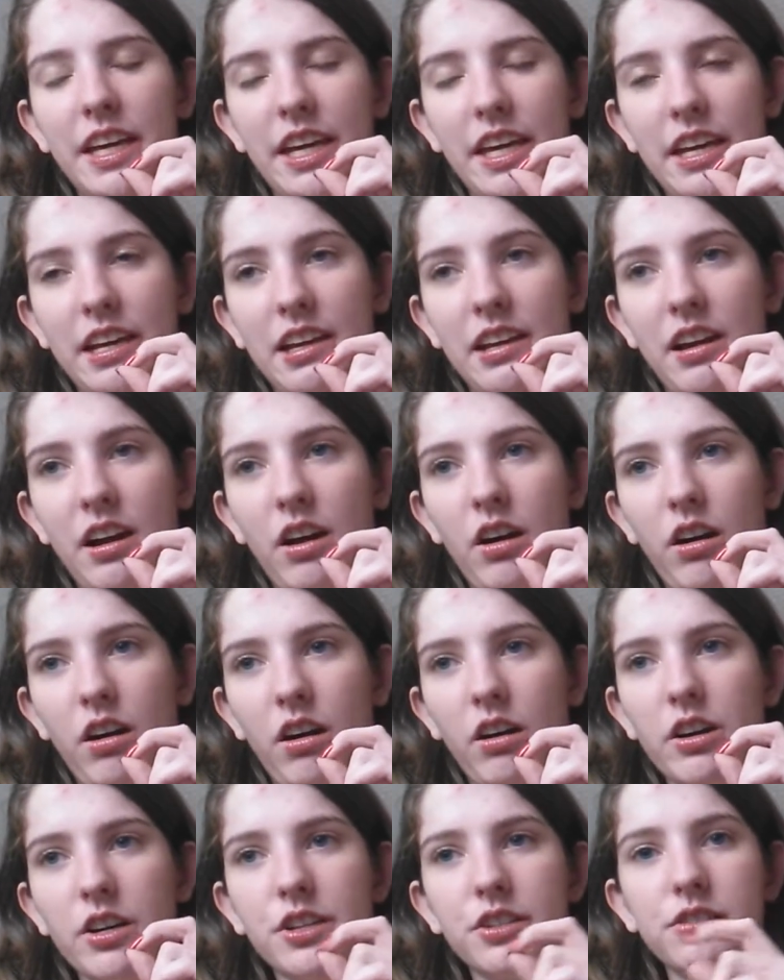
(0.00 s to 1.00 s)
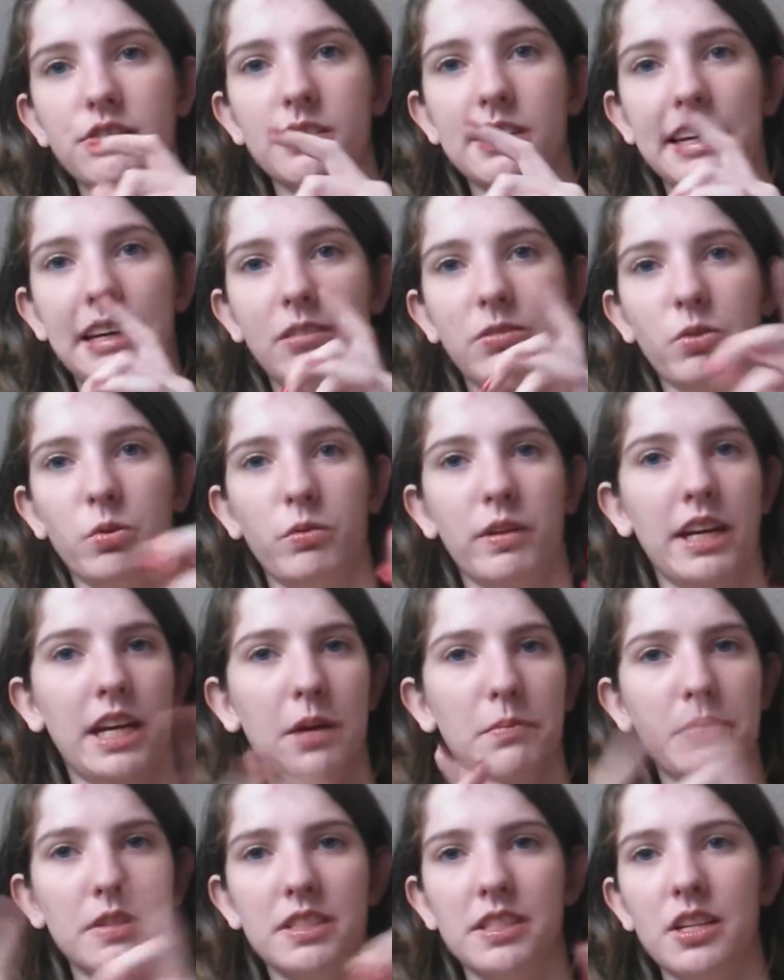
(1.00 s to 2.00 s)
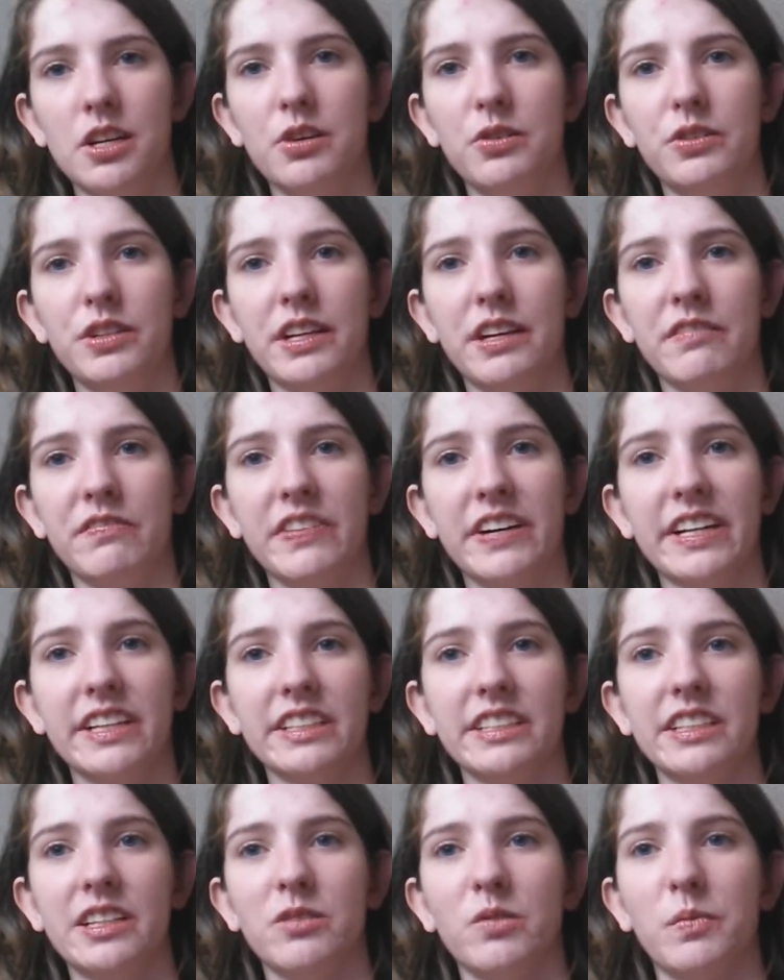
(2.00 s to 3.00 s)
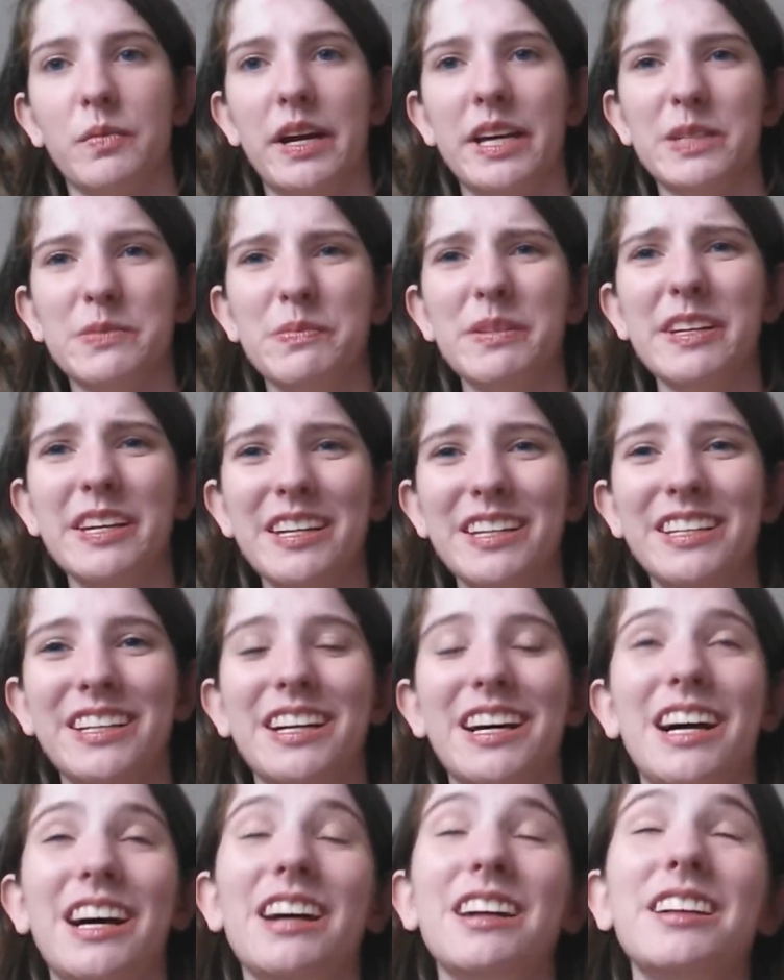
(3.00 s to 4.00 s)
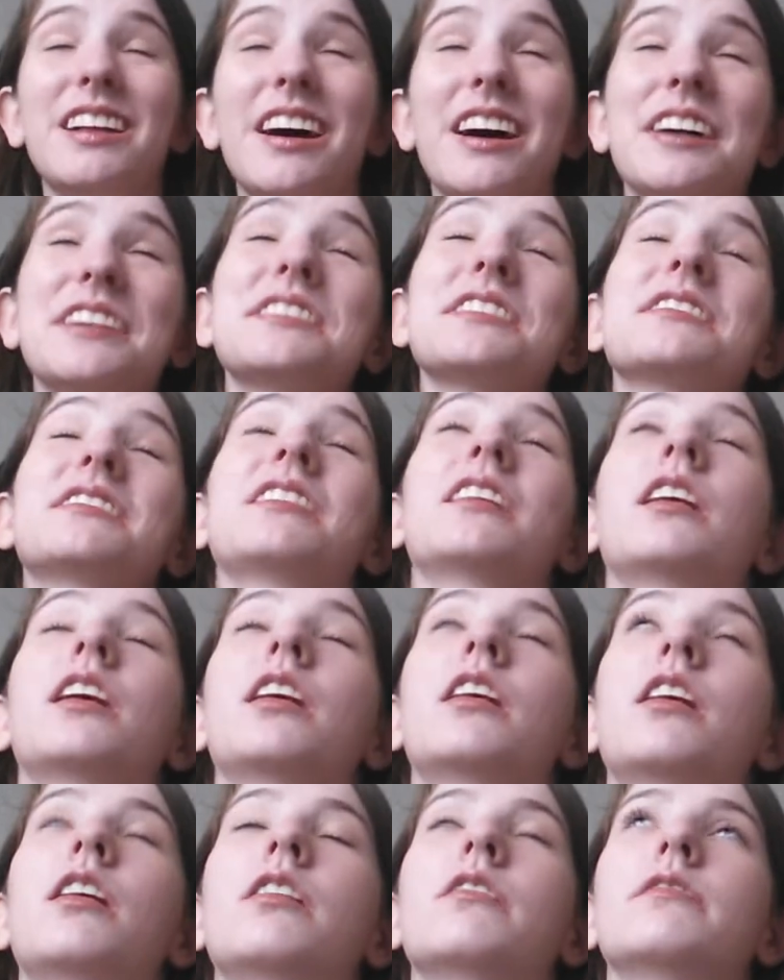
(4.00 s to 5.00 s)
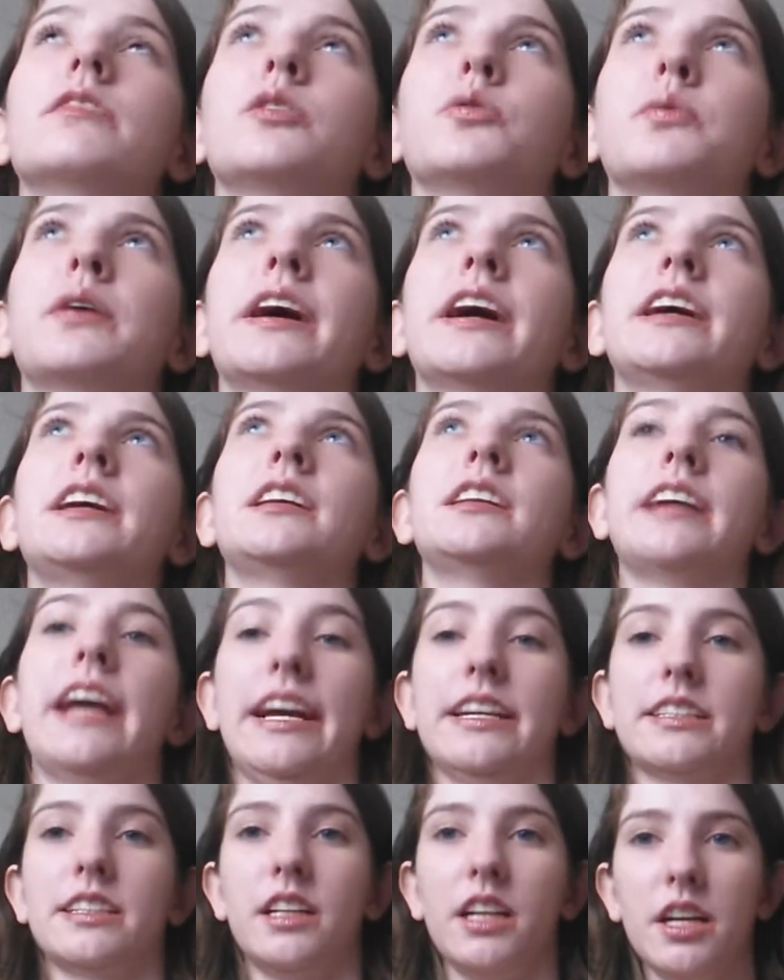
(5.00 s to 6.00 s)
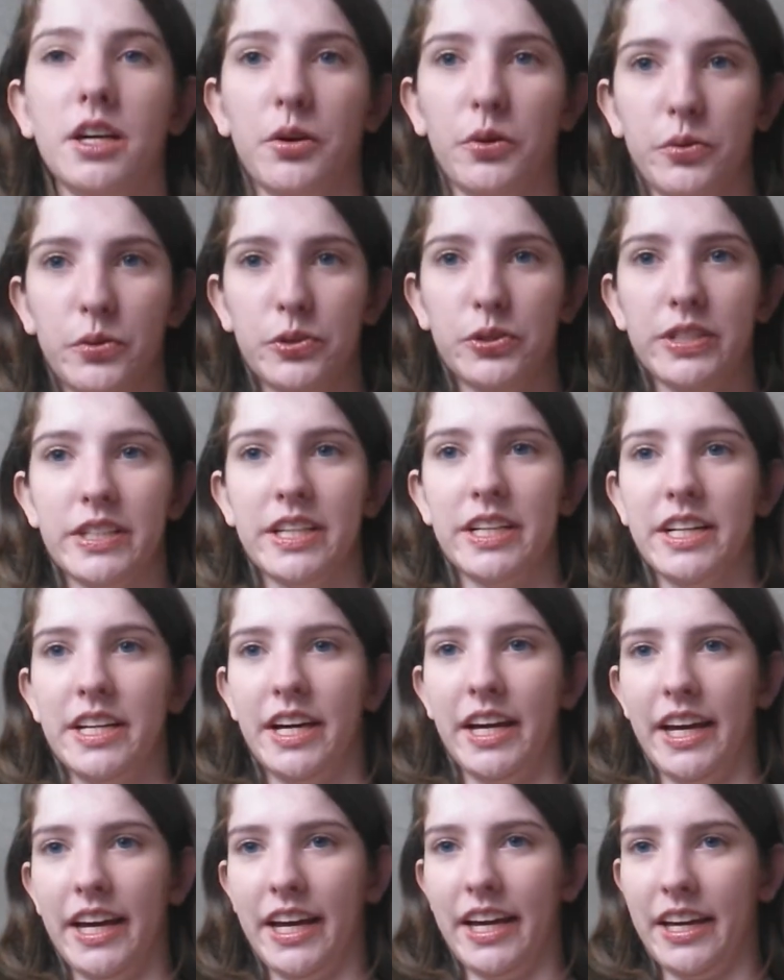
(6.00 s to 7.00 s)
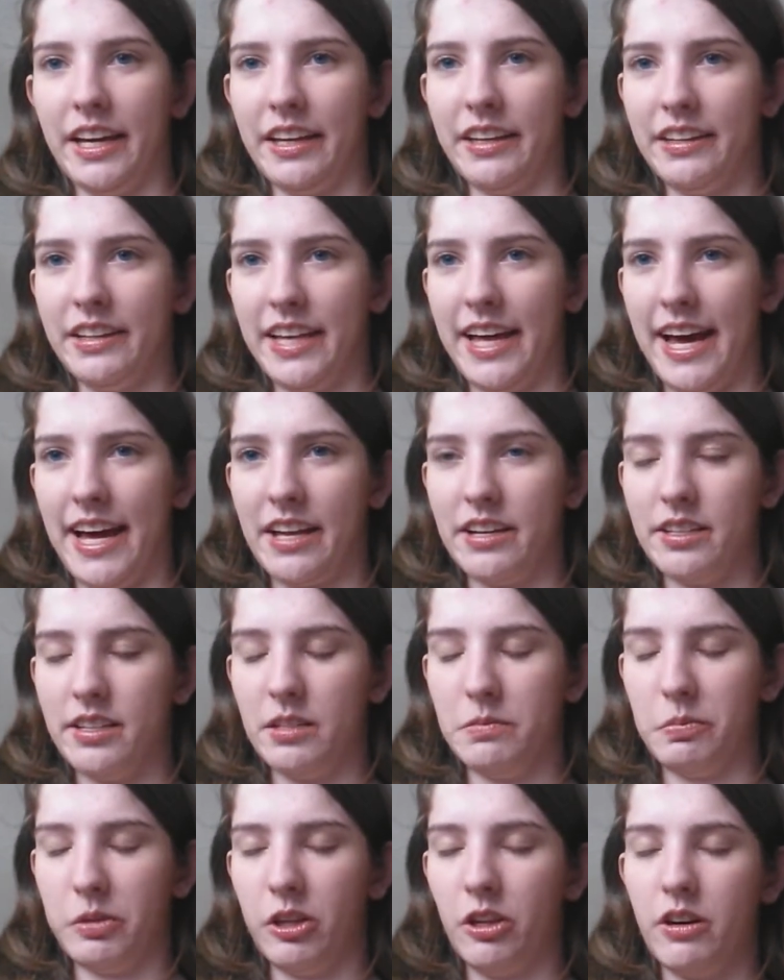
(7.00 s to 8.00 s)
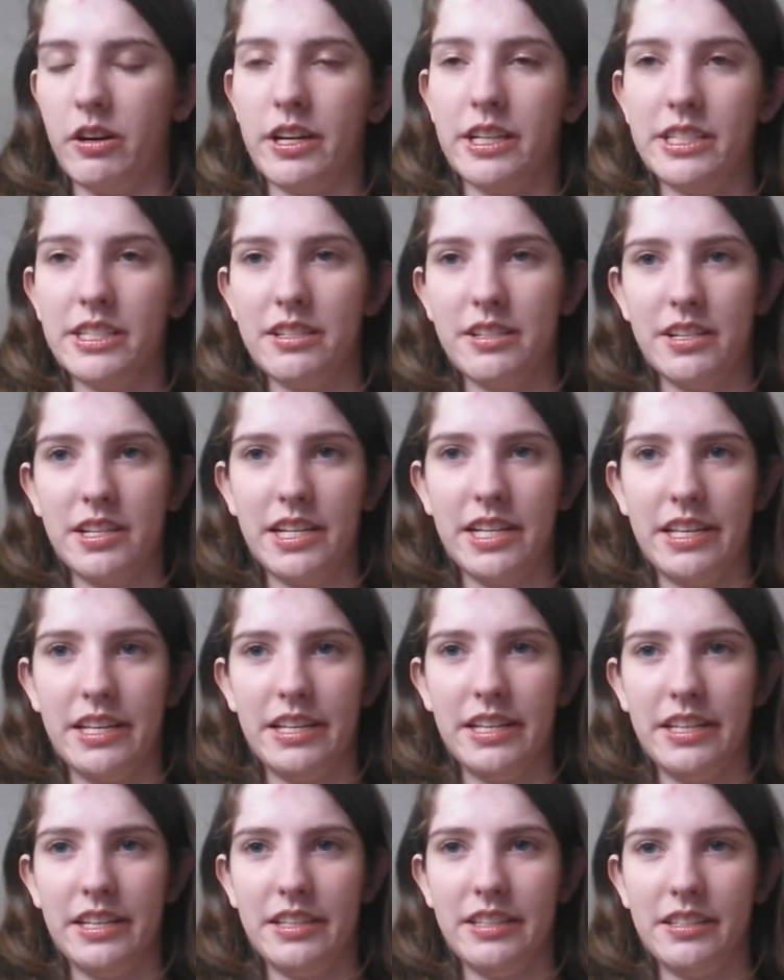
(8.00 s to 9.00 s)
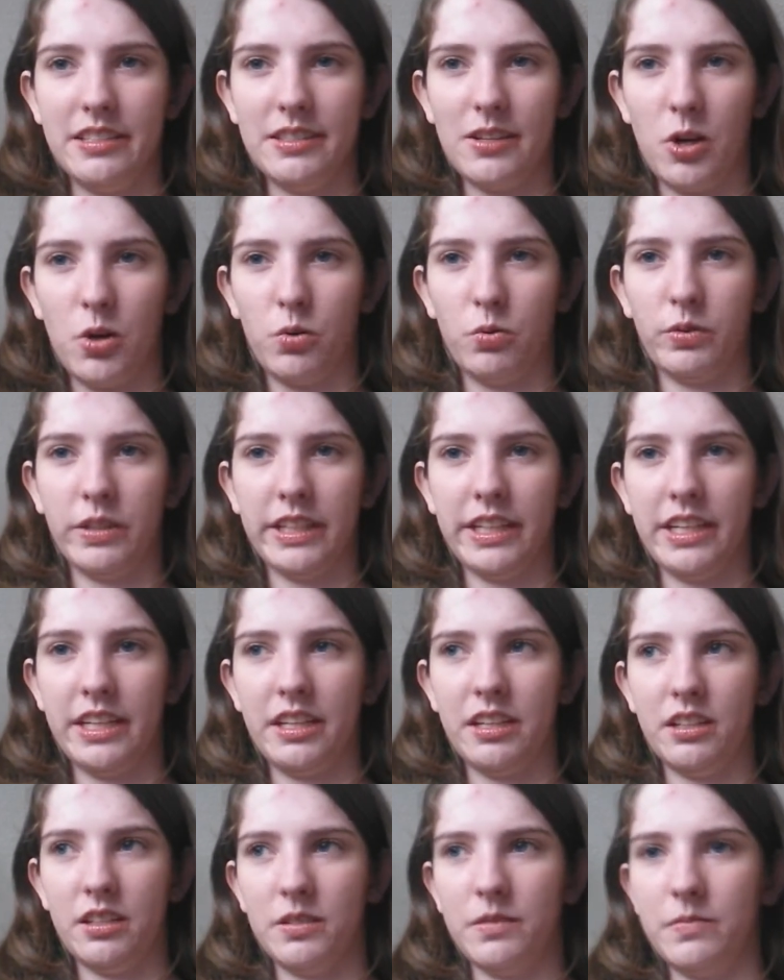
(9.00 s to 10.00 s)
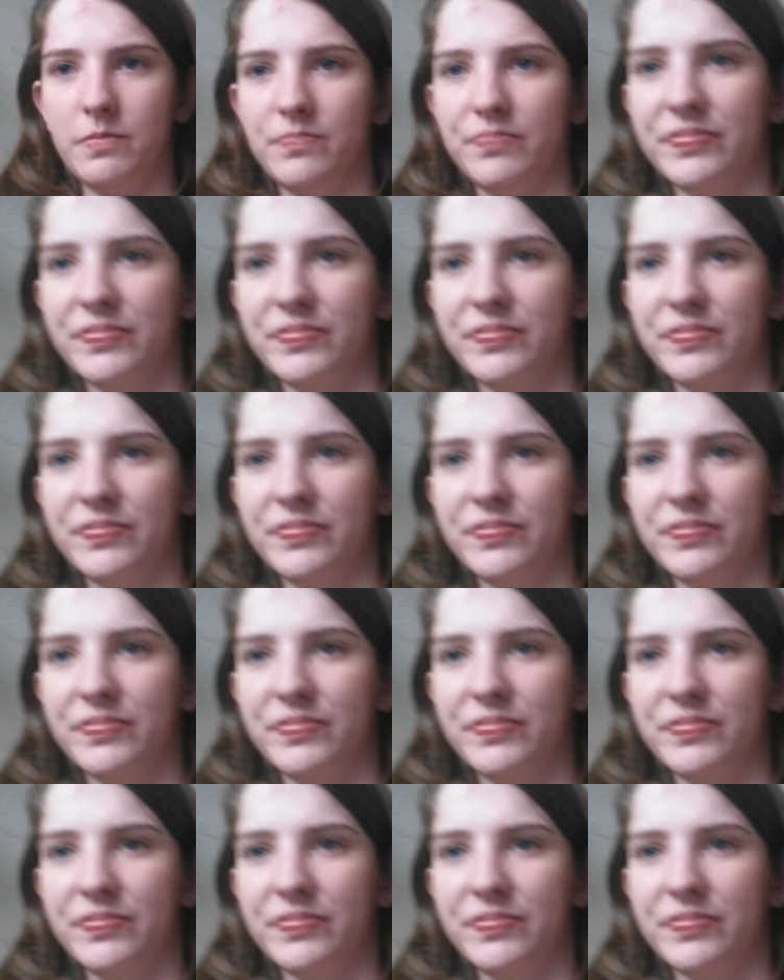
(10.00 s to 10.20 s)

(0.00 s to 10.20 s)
in arcs, like, for one episode. In fact, it reminds me a lot of, in a way, Case Closed. And that the plot is only,